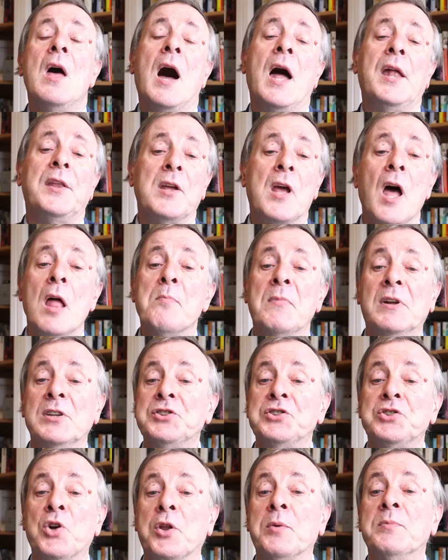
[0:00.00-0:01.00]
And the gunman
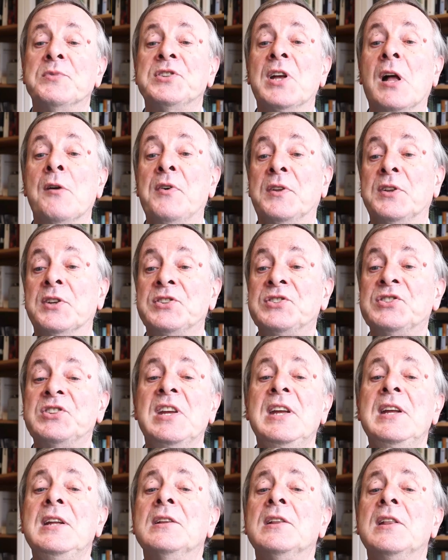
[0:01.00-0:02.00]
shot himself at the
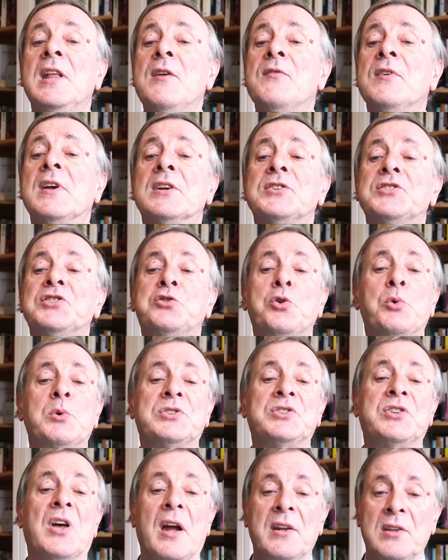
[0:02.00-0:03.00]
scene, leaving a
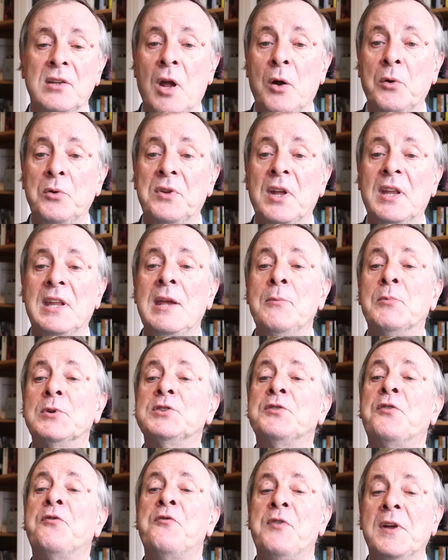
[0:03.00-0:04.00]
suicide note that he
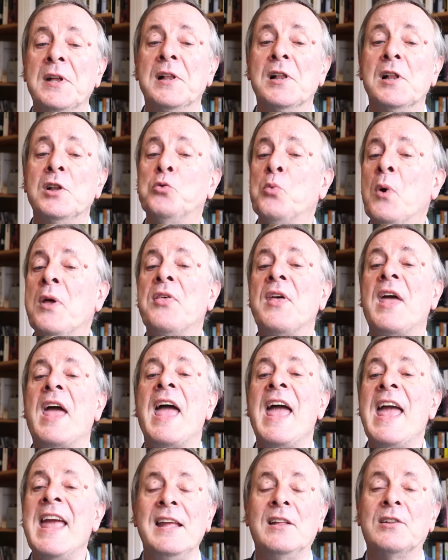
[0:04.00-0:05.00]
was filled with
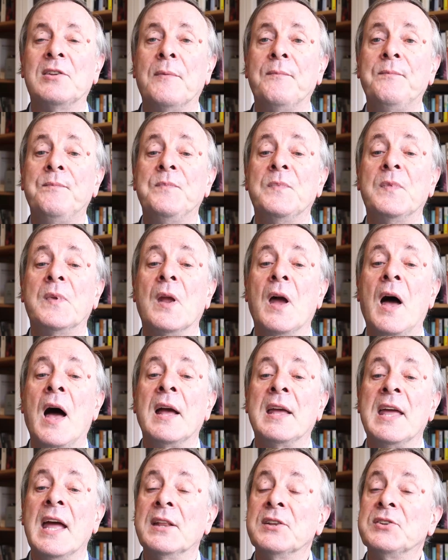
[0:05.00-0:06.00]
hate
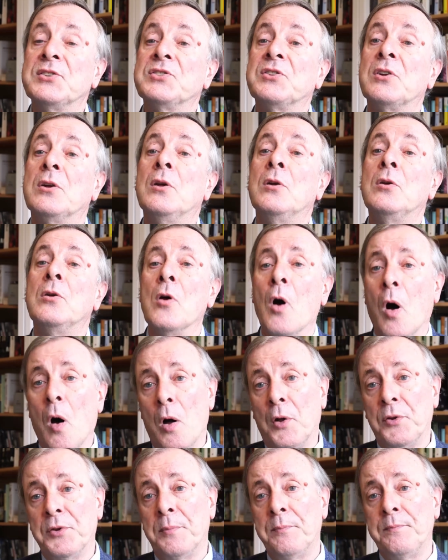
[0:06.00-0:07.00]
against
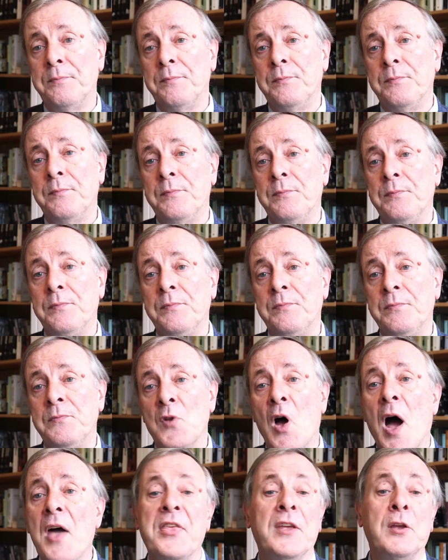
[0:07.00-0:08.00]
God.
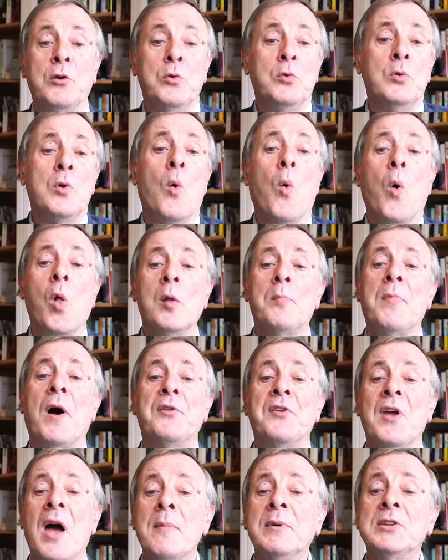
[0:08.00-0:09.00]
Now, I think you know all
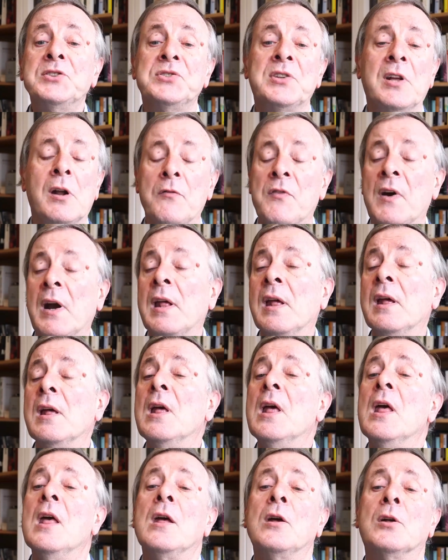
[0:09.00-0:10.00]
about the Amish. They're a very
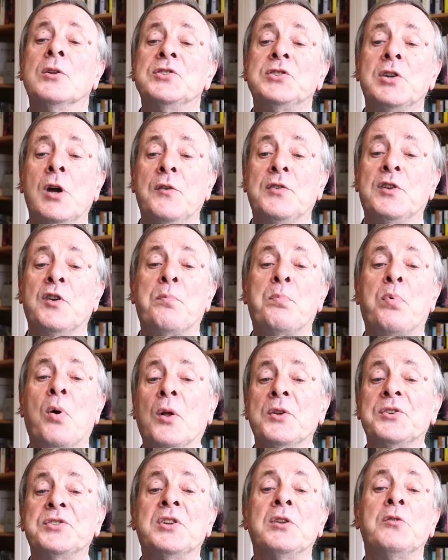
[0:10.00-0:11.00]
conservative
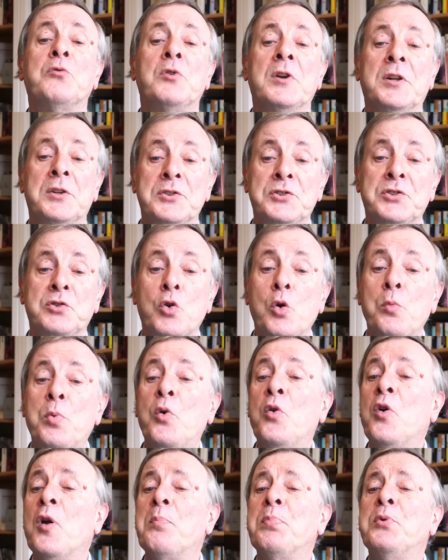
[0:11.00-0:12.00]
Protestant religious group
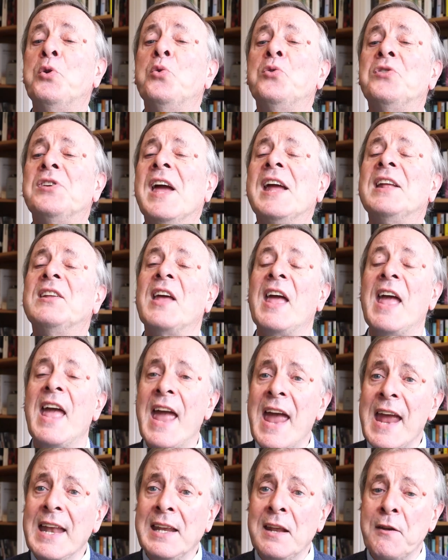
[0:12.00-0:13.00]
who repudiate
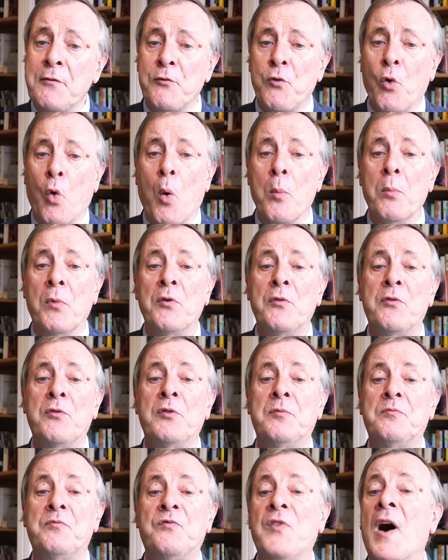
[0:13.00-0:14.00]
any form of
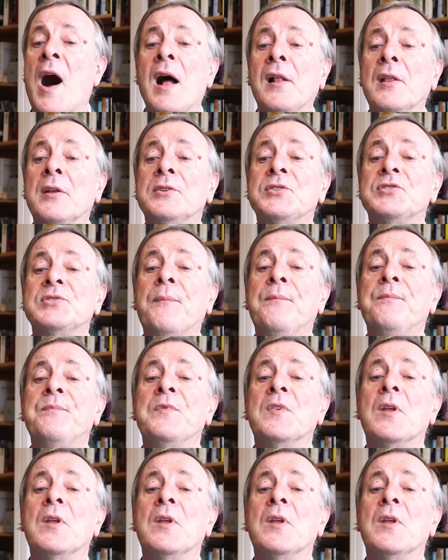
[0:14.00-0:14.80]
violence